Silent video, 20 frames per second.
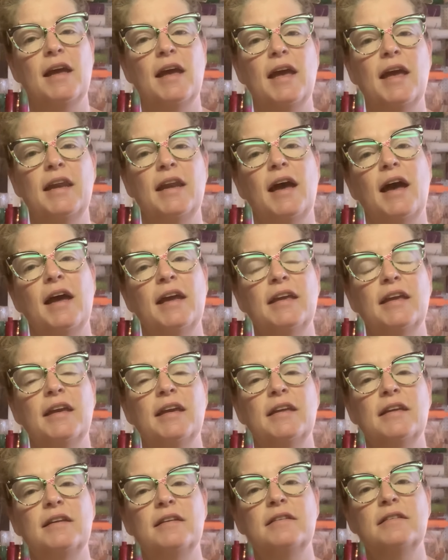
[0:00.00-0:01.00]
and I
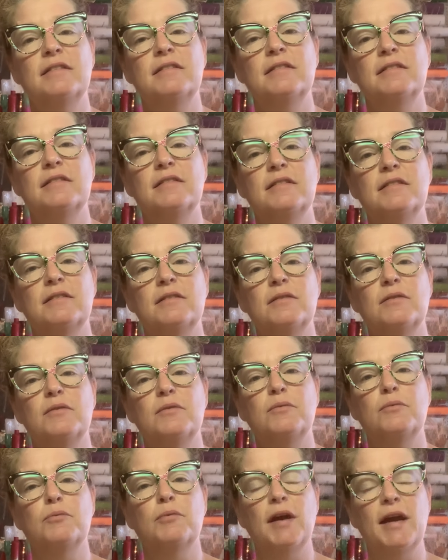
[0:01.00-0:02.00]
can
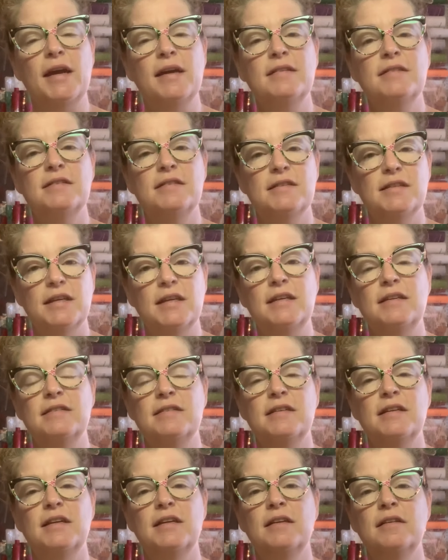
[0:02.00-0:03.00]
rest
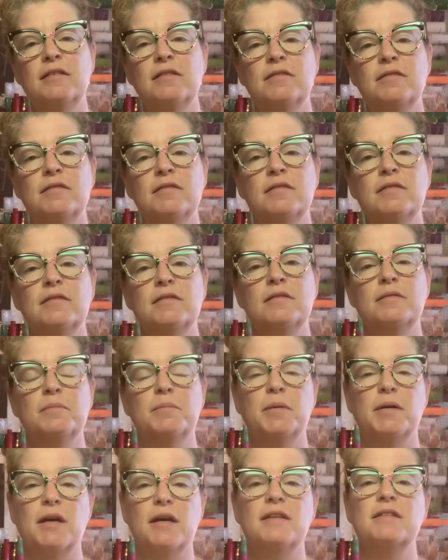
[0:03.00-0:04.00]
easy
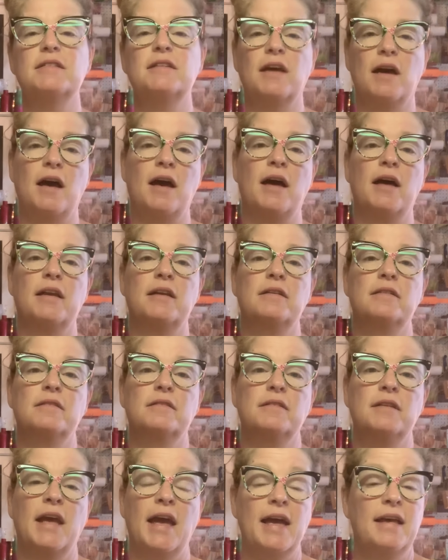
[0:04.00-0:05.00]
because God
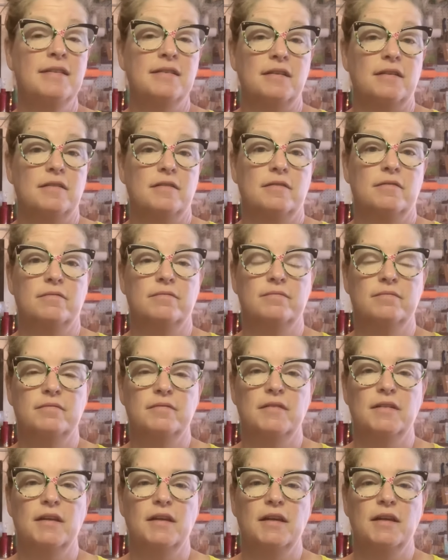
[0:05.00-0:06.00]
has it.
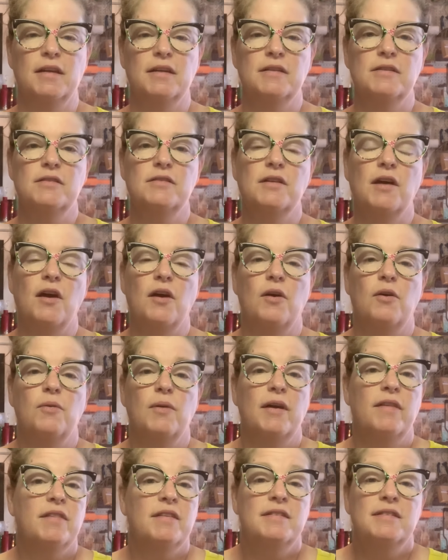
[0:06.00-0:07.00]
So,
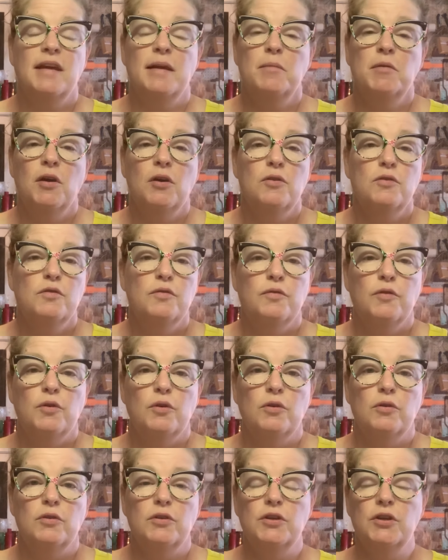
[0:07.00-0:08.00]
and the same goes
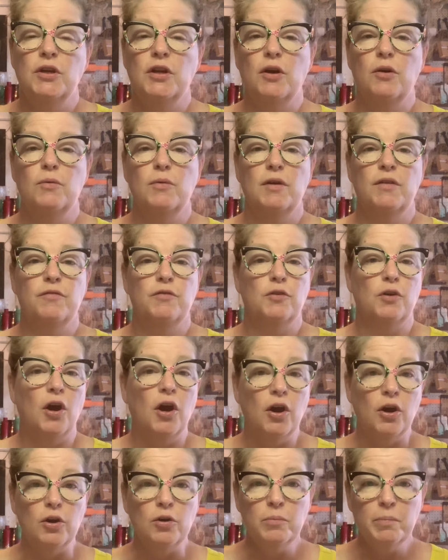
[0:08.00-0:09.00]
for, you know, if you're
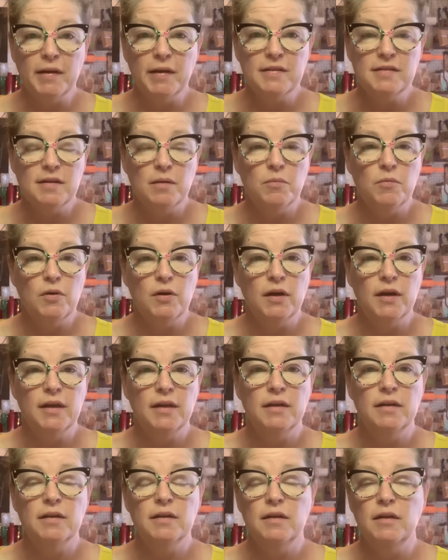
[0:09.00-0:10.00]
hurt by
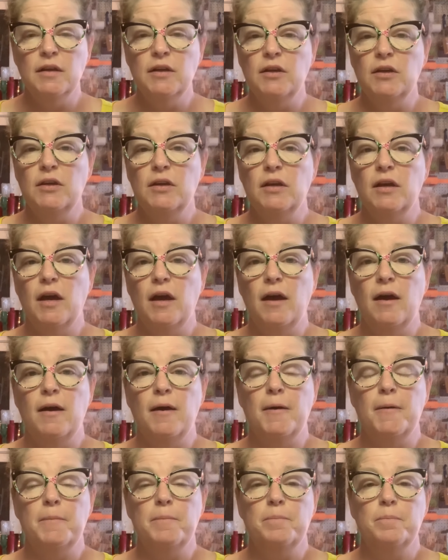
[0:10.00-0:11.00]
someone,
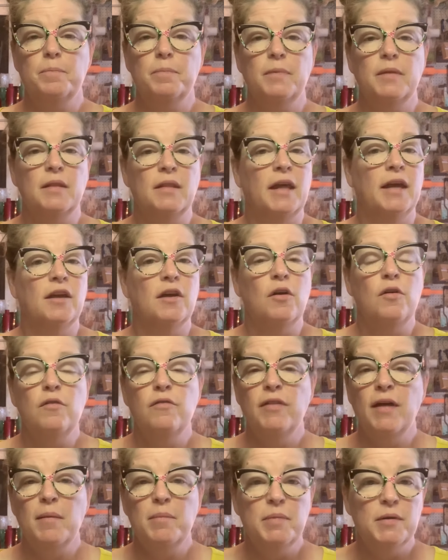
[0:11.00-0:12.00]
let go
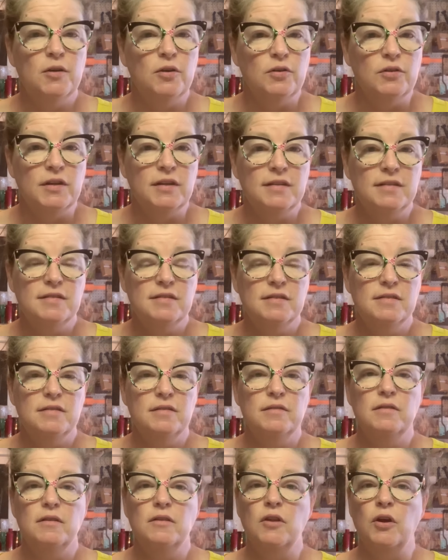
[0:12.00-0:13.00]
of that bitterness.
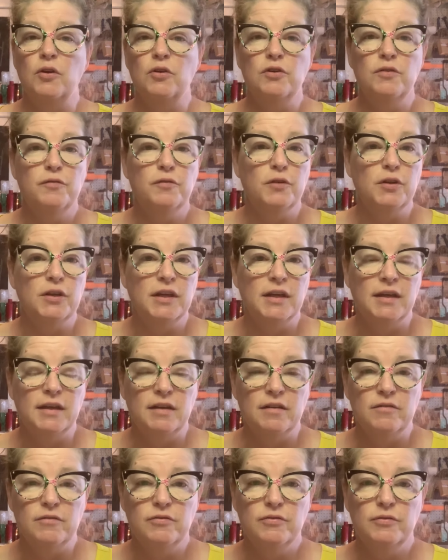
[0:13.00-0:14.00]
Learn to
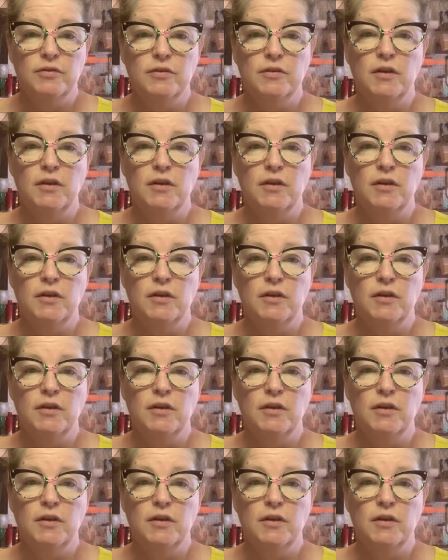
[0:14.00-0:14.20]
forgive.